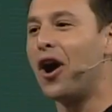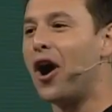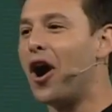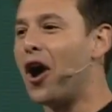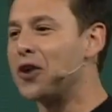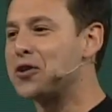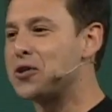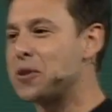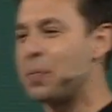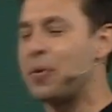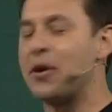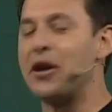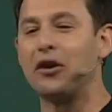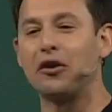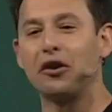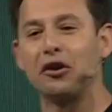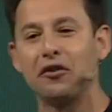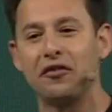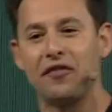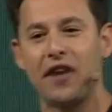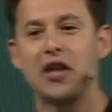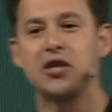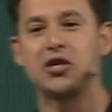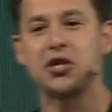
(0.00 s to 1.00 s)
entrepreneurial
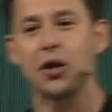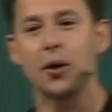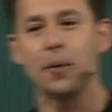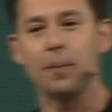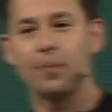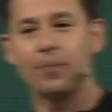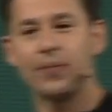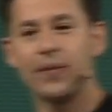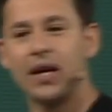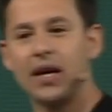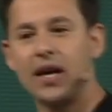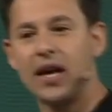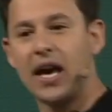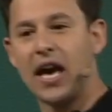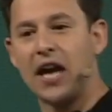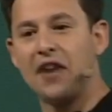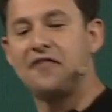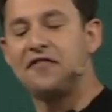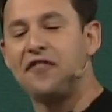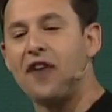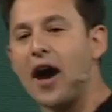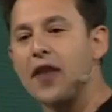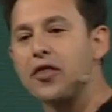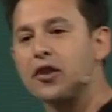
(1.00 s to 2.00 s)
venture and
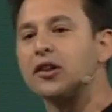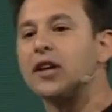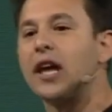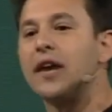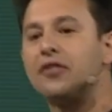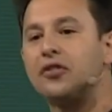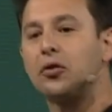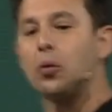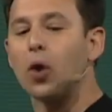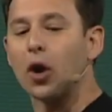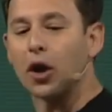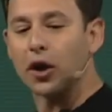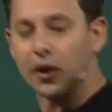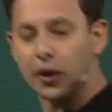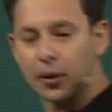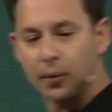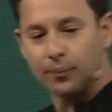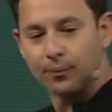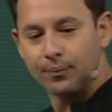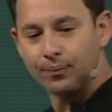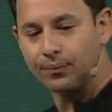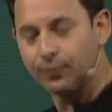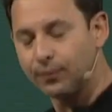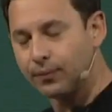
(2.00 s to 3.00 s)
find their life's work.
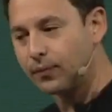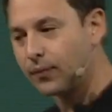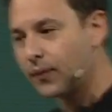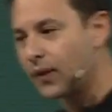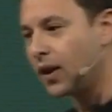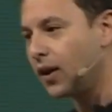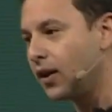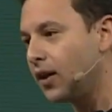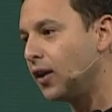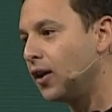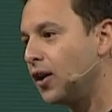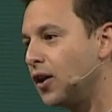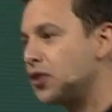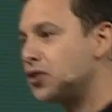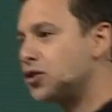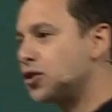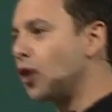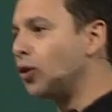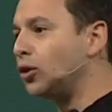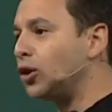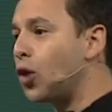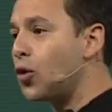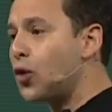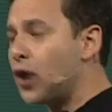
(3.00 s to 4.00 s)
So,
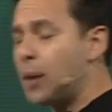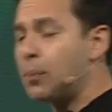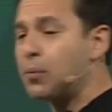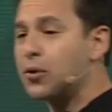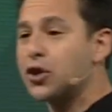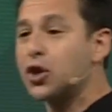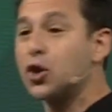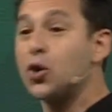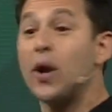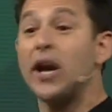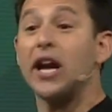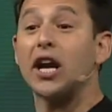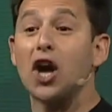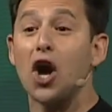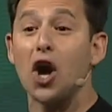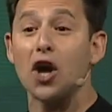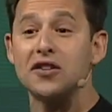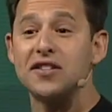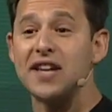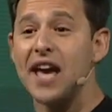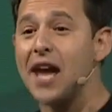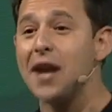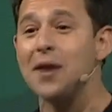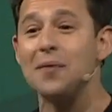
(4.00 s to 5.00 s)
loaded up with credit card
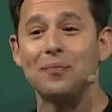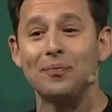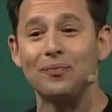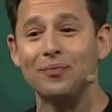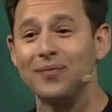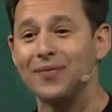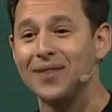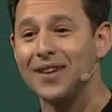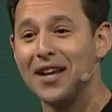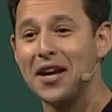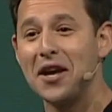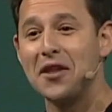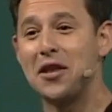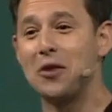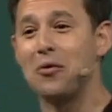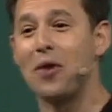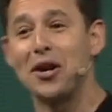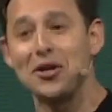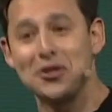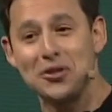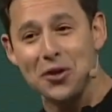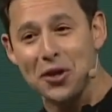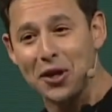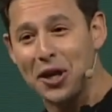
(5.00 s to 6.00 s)
debt, they
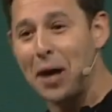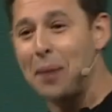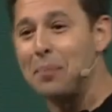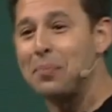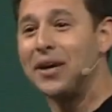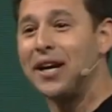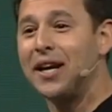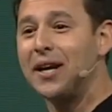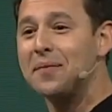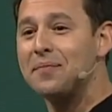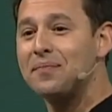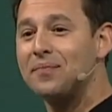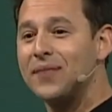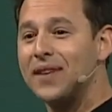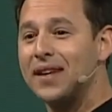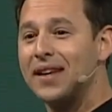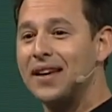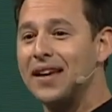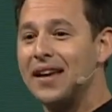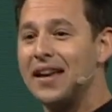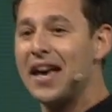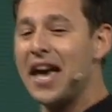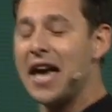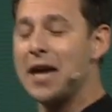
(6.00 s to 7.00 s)
registered a company
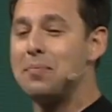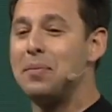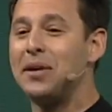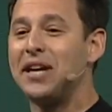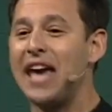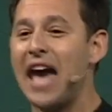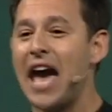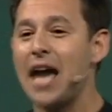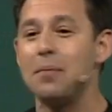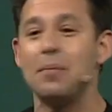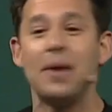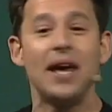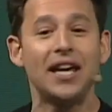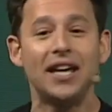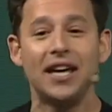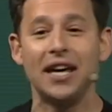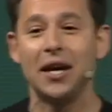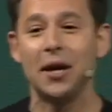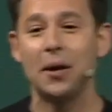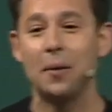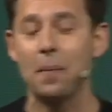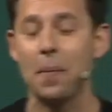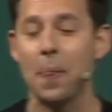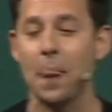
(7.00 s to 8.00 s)
and began
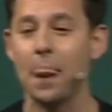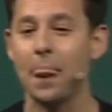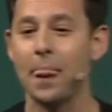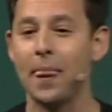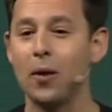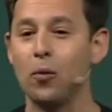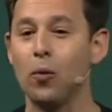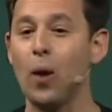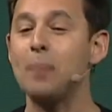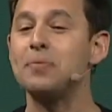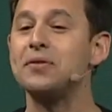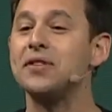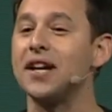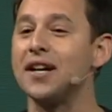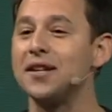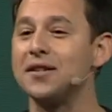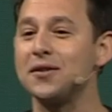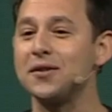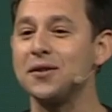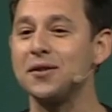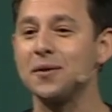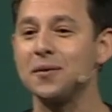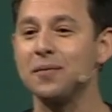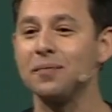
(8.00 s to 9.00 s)
making
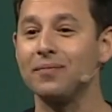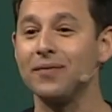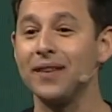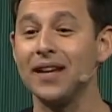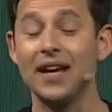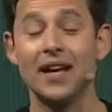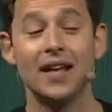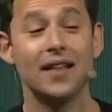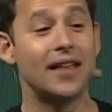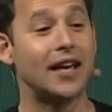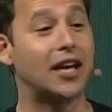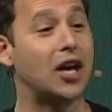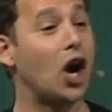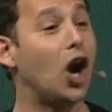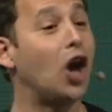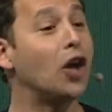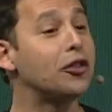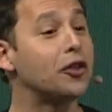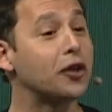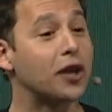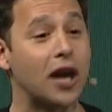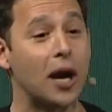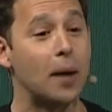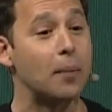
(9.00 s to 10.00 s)
websites. They called
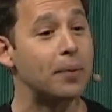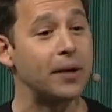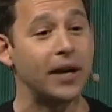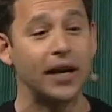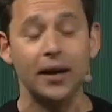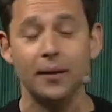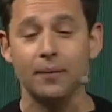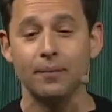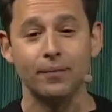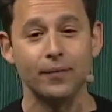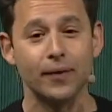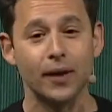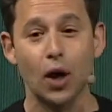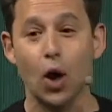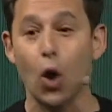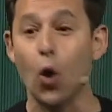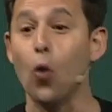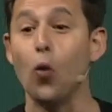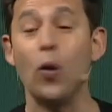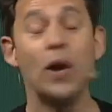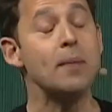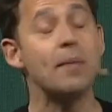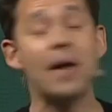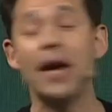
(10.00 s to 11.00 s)
their company
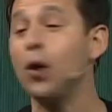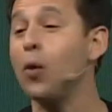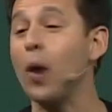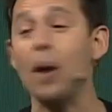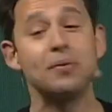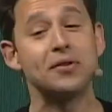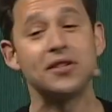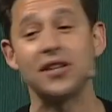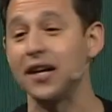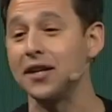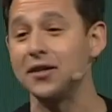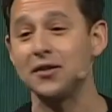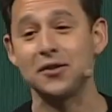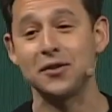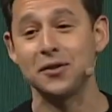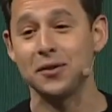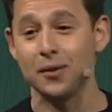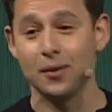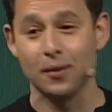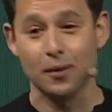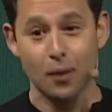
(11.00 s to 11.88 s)
We Make Websites.